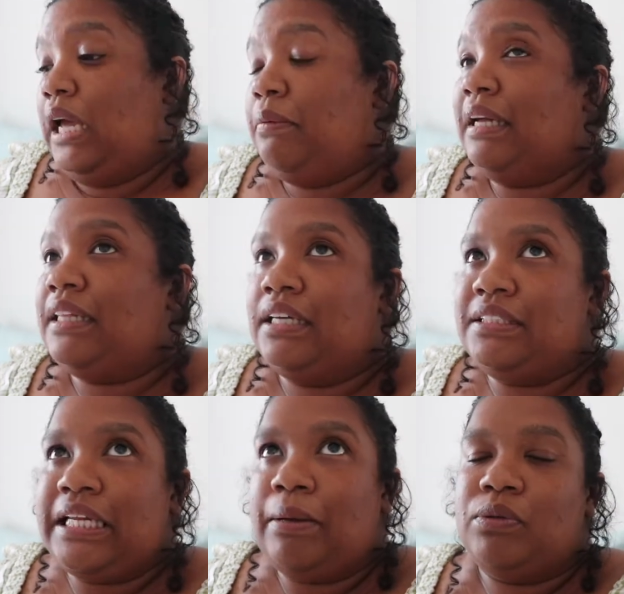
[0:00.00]
And like
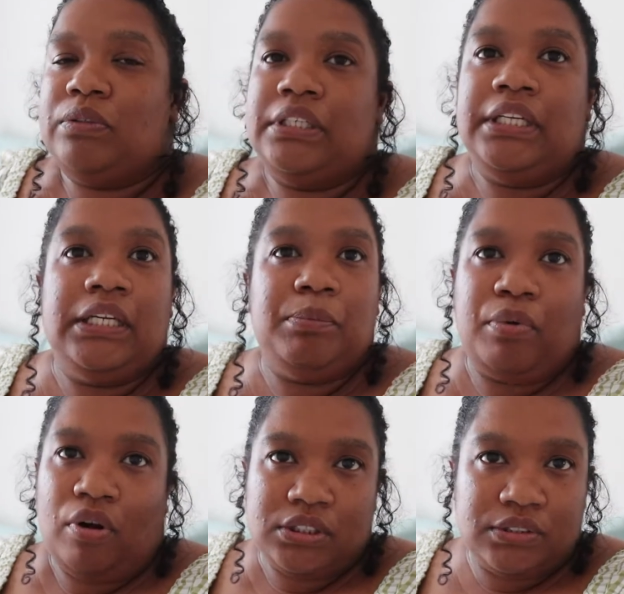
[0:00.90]
this time, it was really
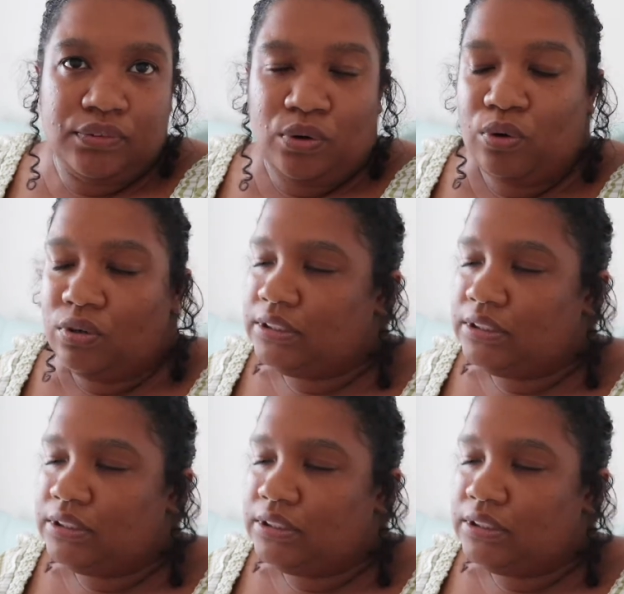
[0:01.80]
past 4.